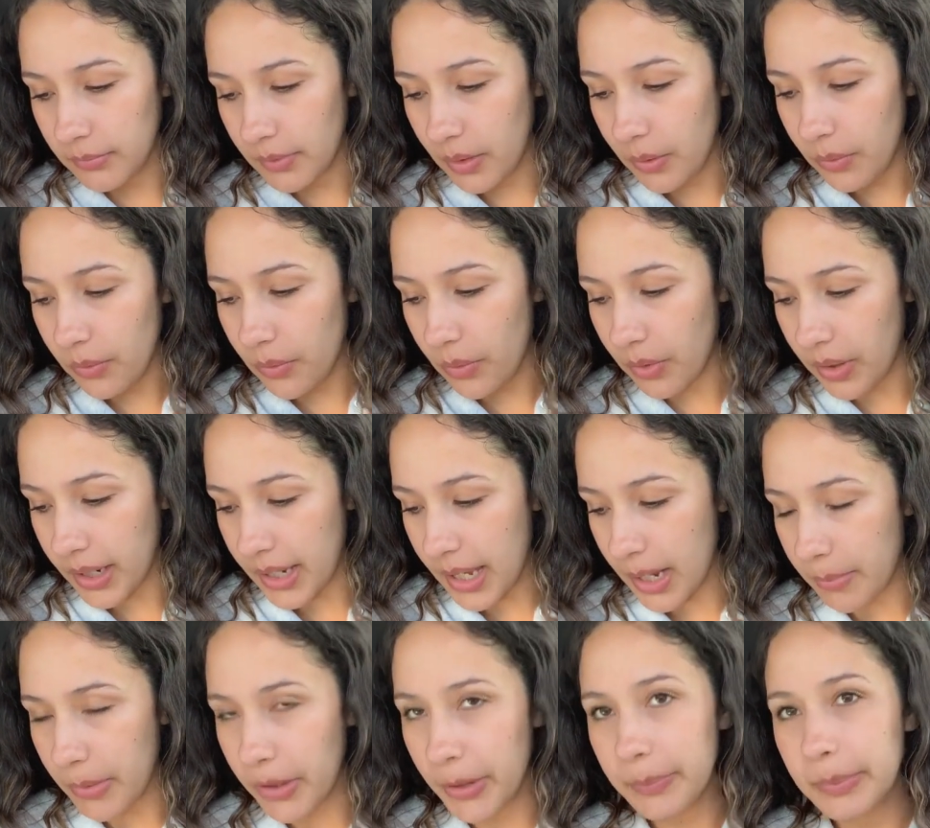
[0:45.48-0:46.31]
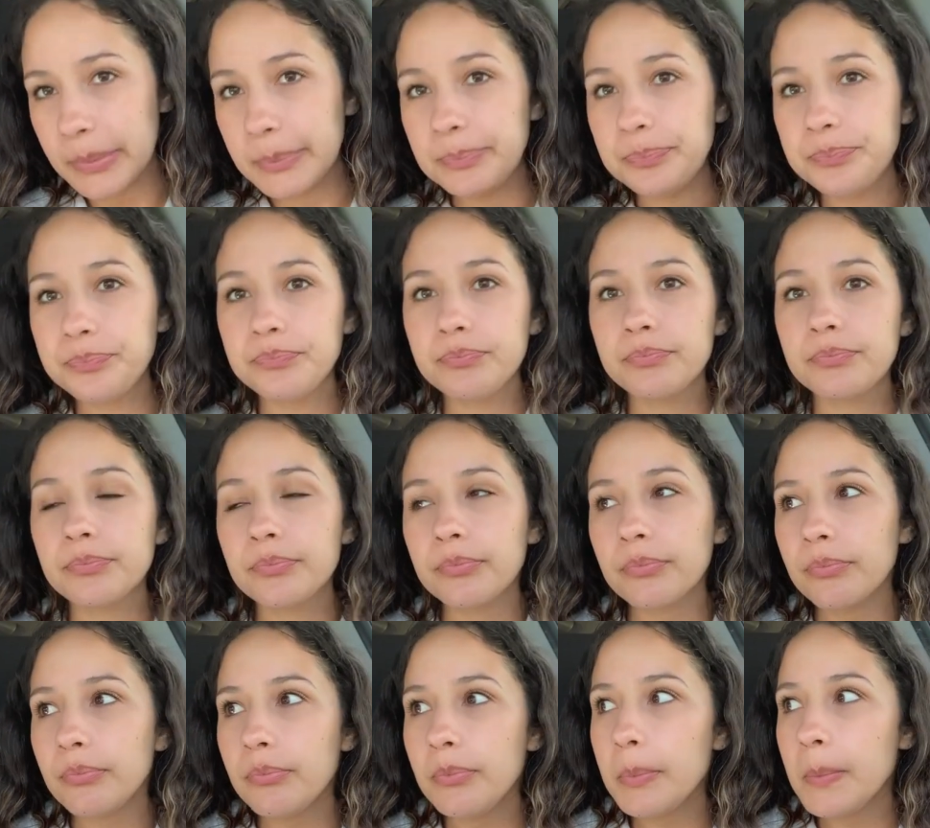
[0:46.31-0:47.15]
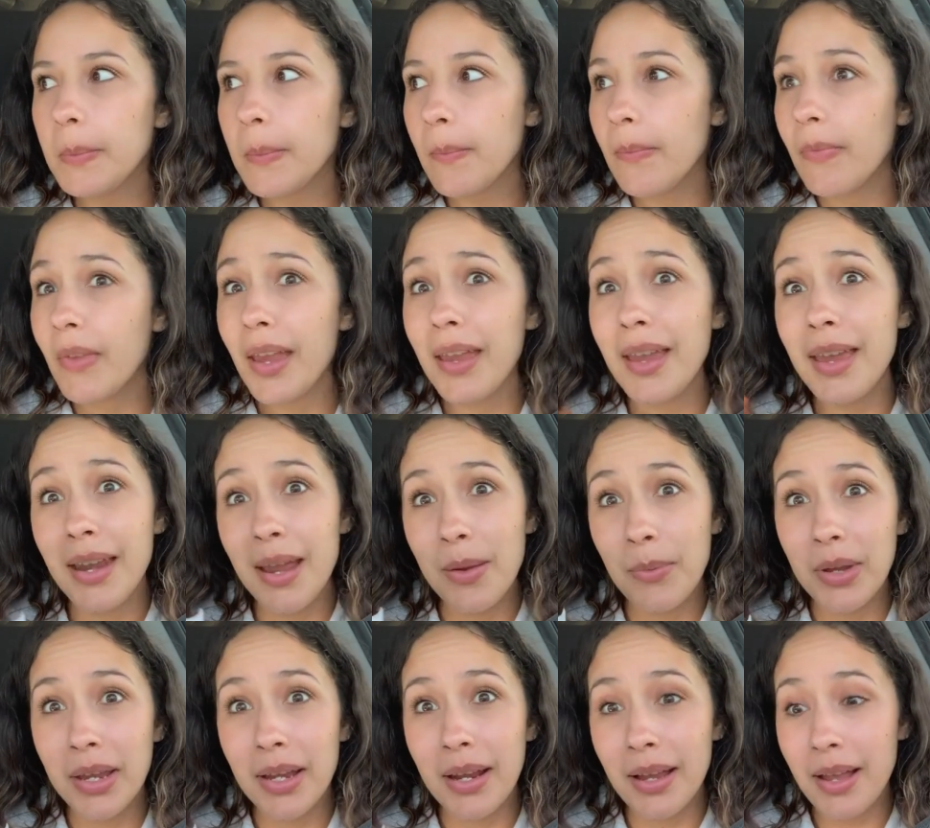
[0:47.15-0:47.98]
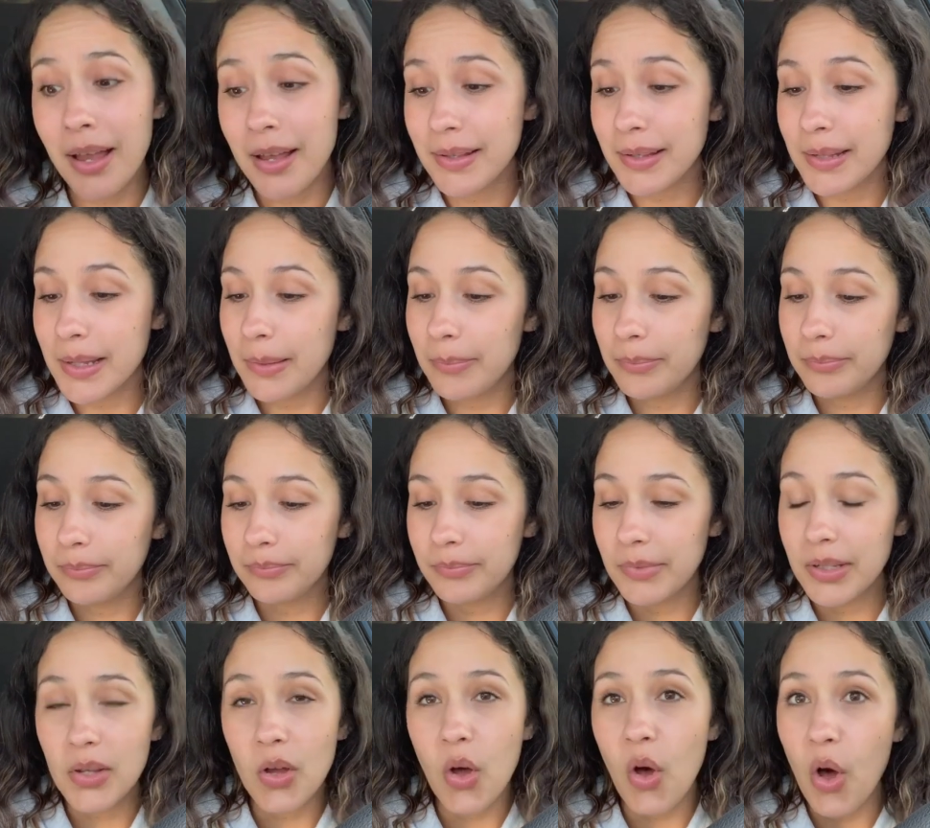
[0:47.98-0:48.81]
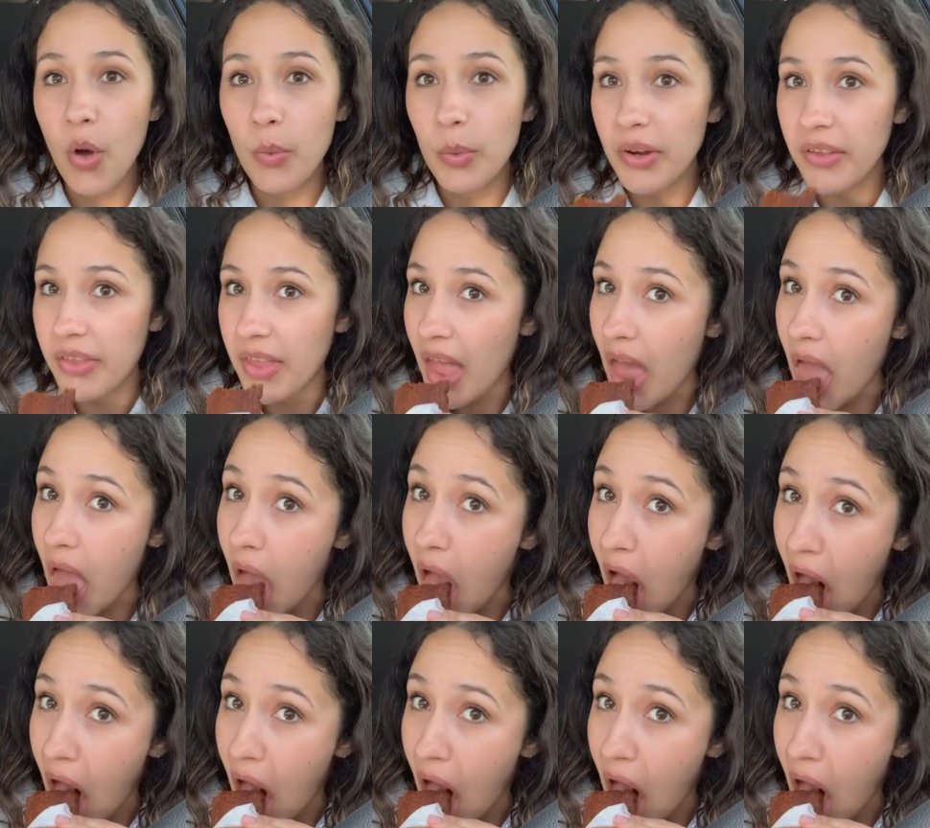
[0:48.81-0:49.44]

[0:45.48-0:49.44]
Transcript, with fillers: Oh, I got a burp. And I went and I got some. All worth it.